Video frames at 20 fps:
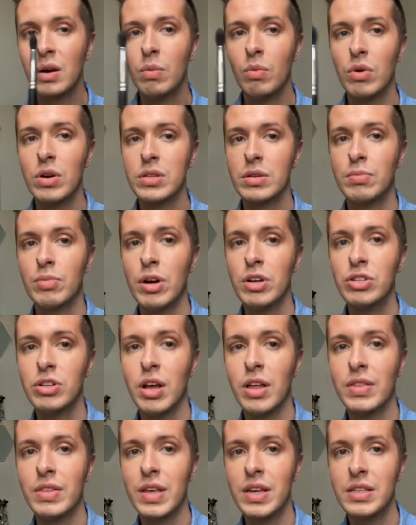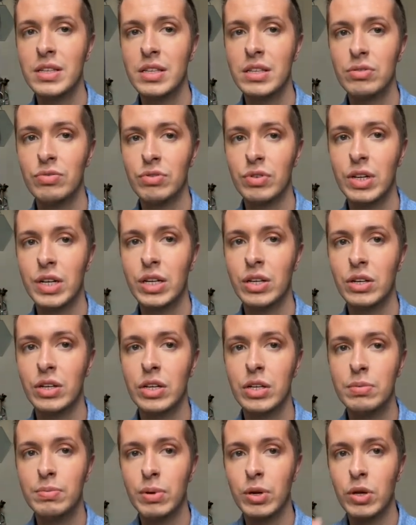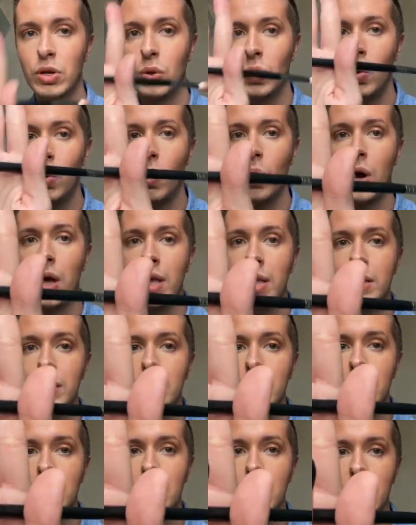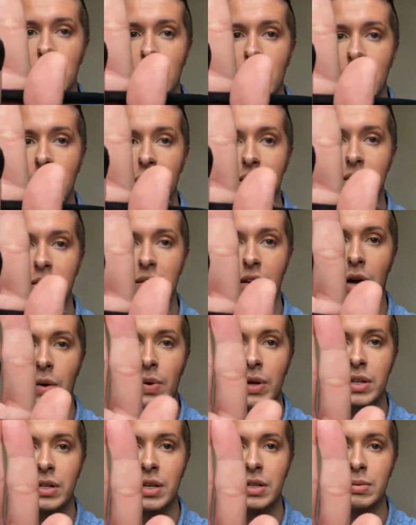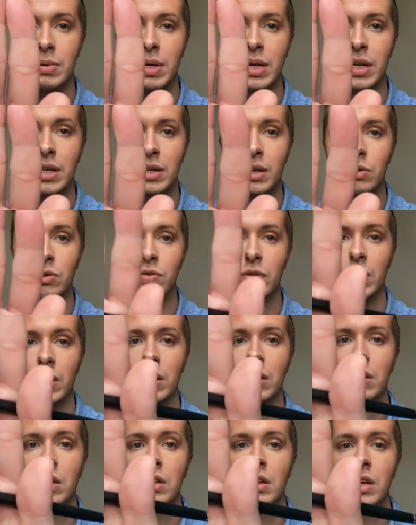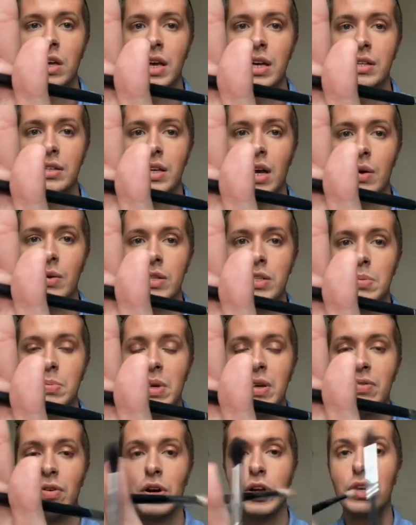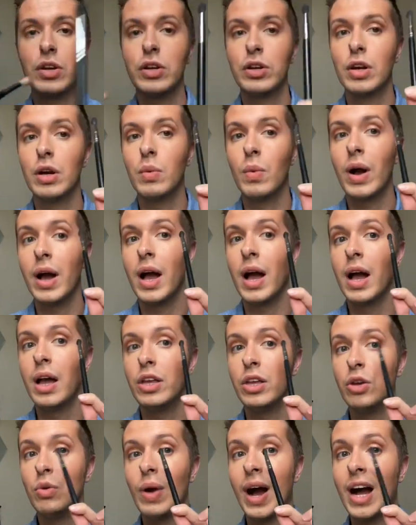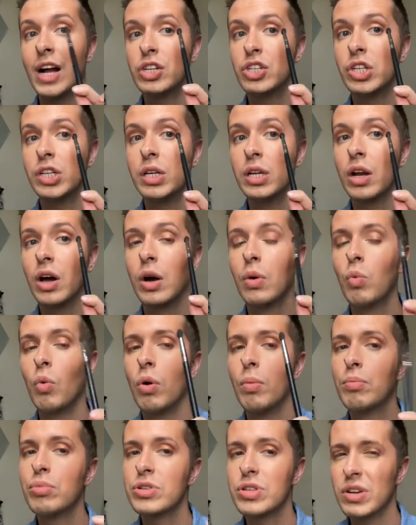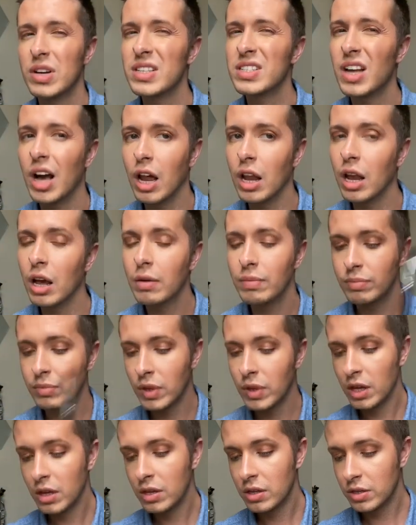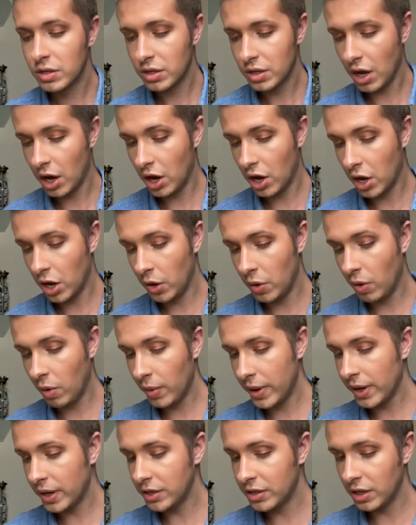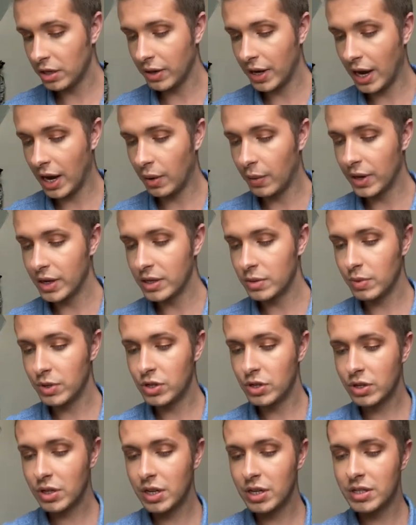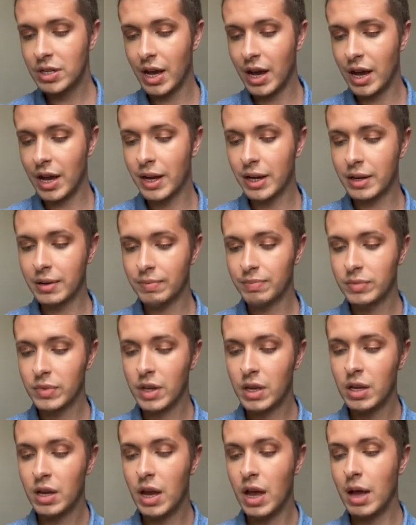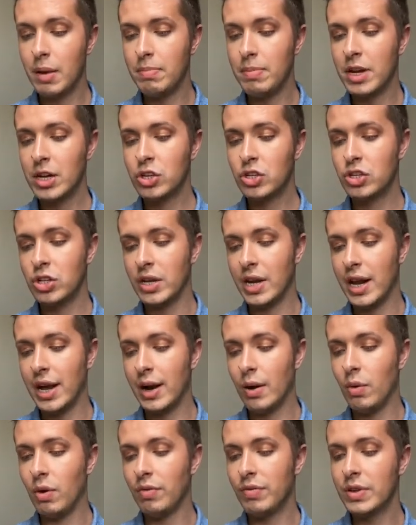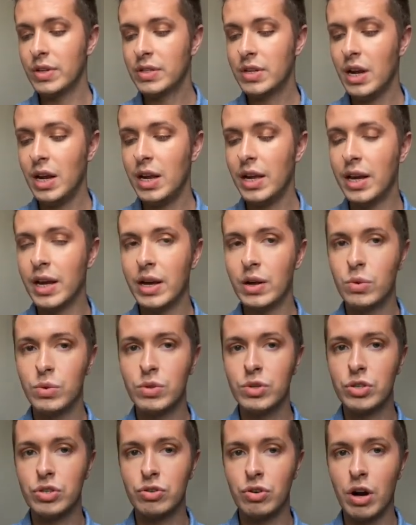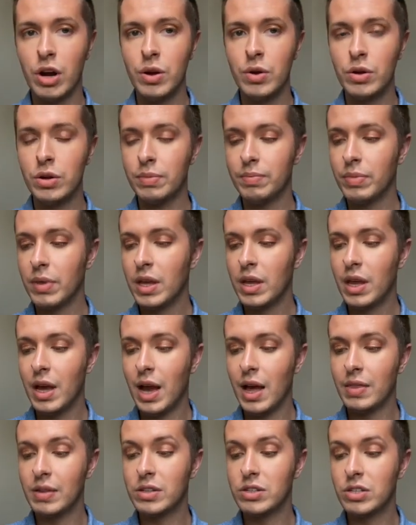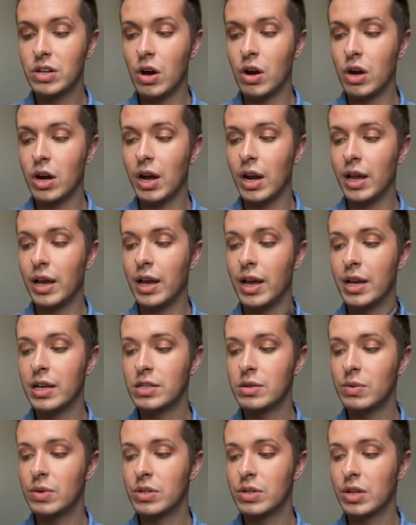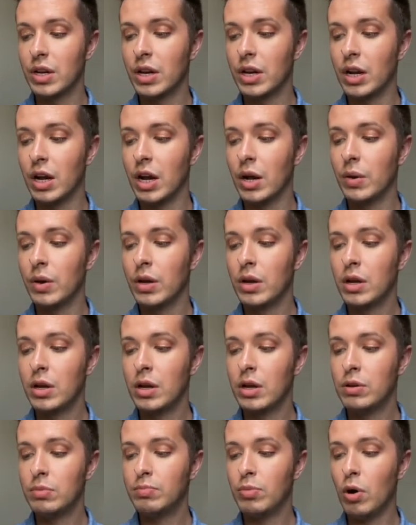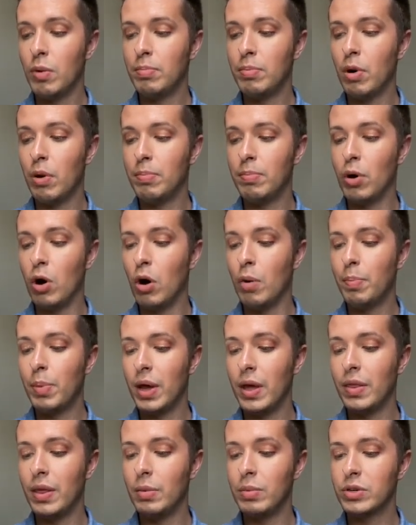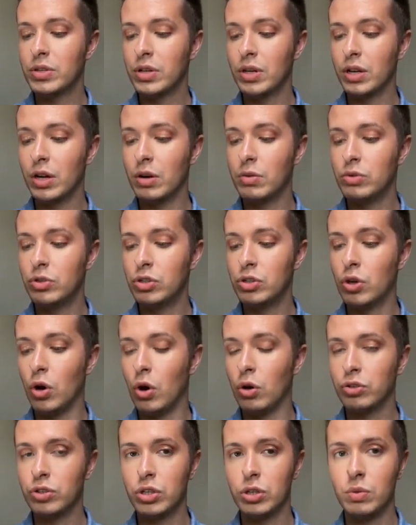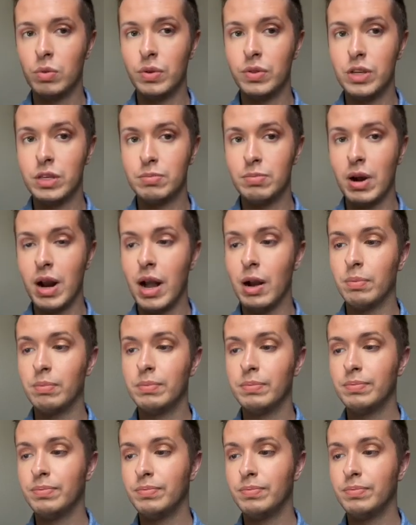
Whereas a brush like this is really good because it is going, there's my gold finger. It's going to be very good at where you actually like want precise colour. So what we're going to do now is we're just going to take a mixture now of this colour here called Stroke and this dark colour here. So we're just going to go bop, bop, bop, and then we're just going to go dot with this brown.